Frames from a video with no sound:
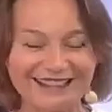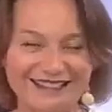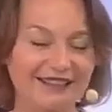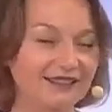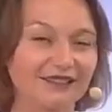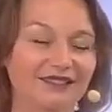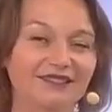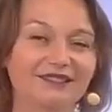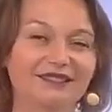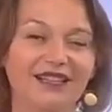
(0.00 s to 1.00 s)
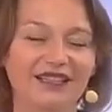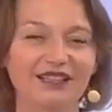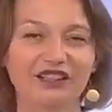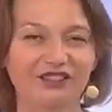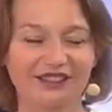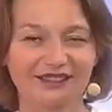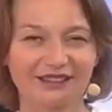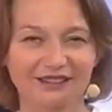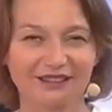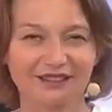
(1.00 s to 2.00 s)
excellent. I love
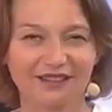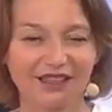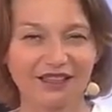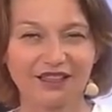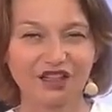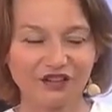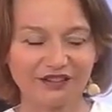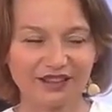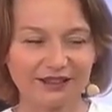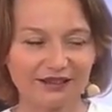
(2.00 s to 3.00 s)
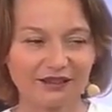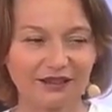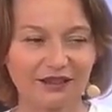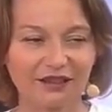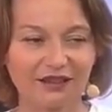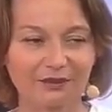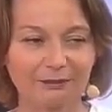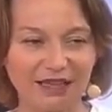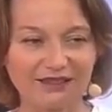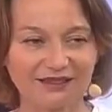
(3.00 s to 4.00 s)
it. I love it,
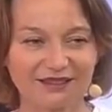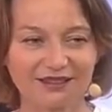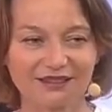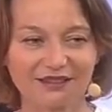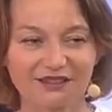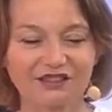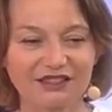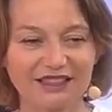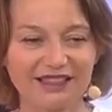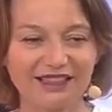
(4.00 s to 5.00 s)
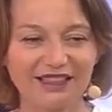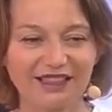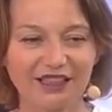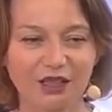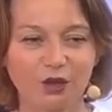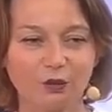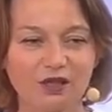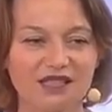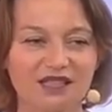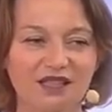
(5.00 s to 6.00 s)
but only
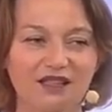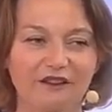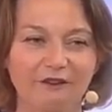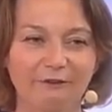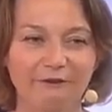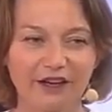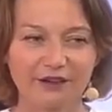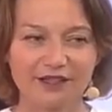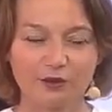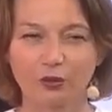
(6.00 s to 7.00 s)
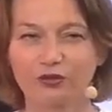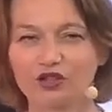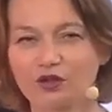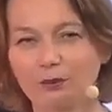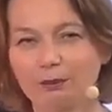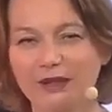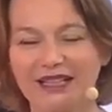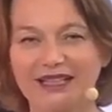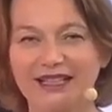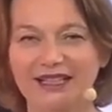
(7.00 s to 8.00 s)
with very superficial
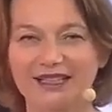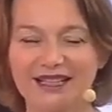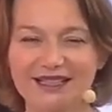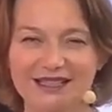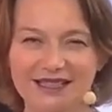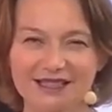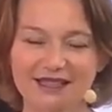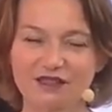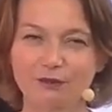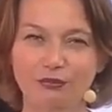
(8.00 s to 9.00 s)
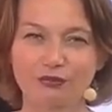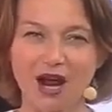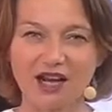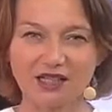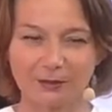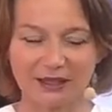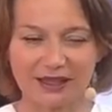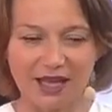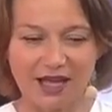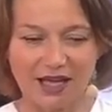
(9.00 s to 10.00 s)
peeling. And I think that the bright
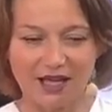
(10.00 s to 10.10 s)
pill,